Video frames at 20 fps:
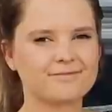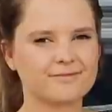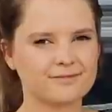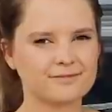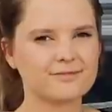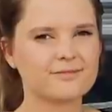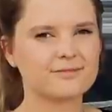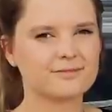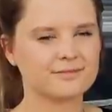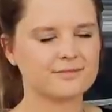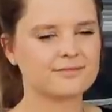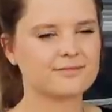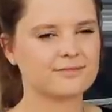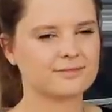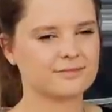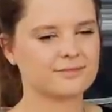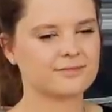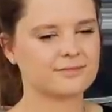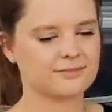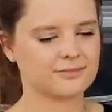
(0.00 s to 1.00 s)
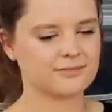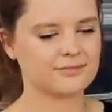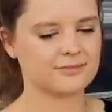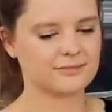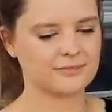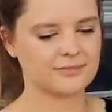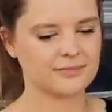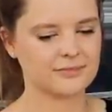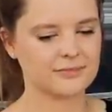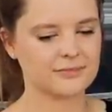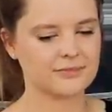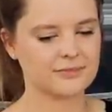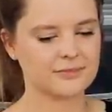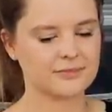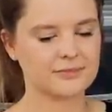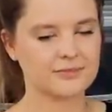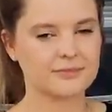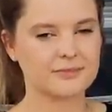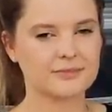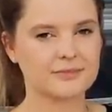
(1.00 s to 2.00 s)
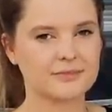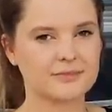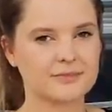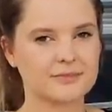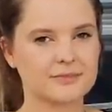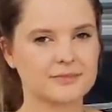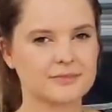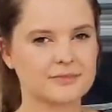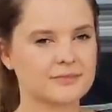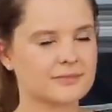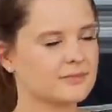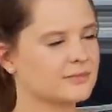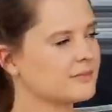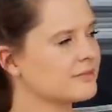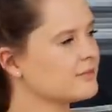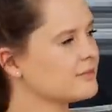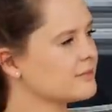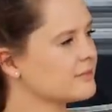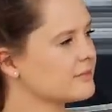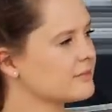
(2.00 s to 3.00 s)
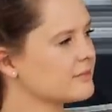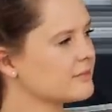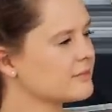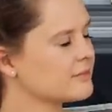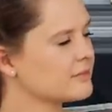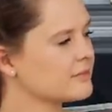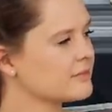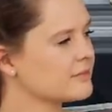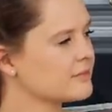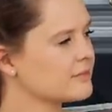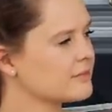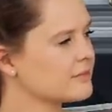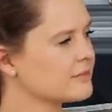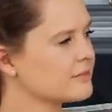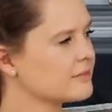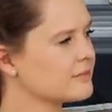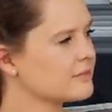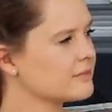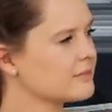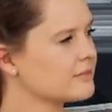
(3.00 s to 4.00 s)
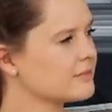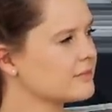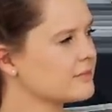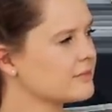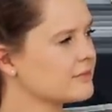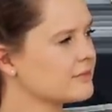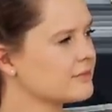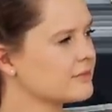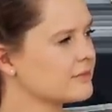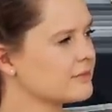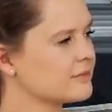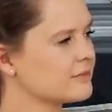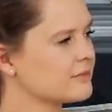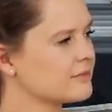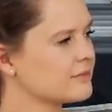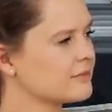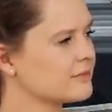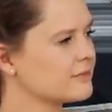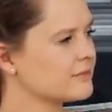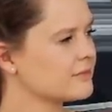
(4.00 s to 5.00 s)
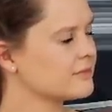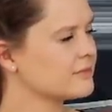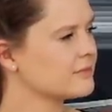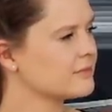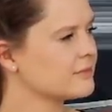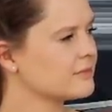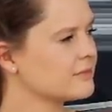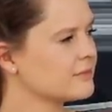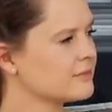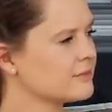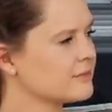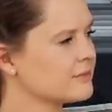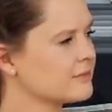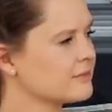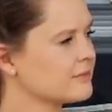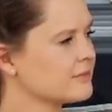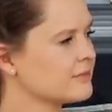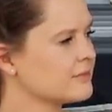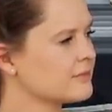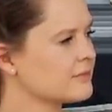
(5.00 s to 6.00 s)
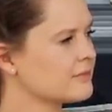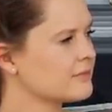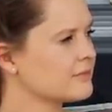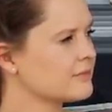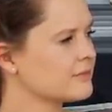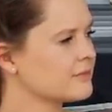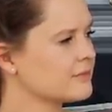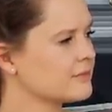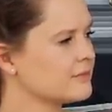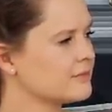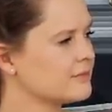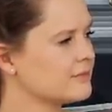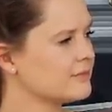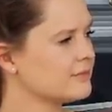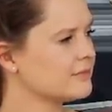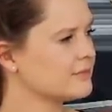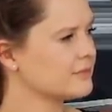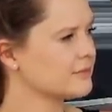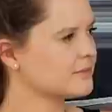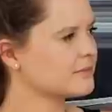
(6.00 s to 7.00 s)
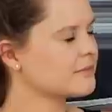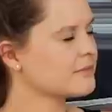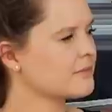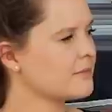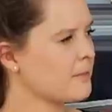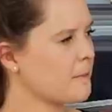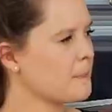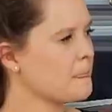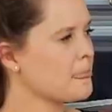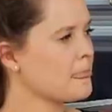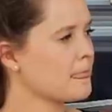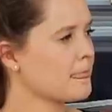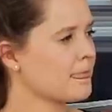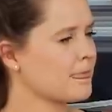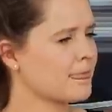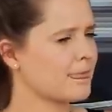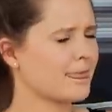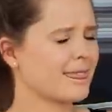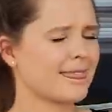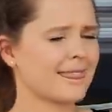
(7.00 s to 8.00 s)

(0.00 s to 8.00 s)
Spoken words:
(not speaking)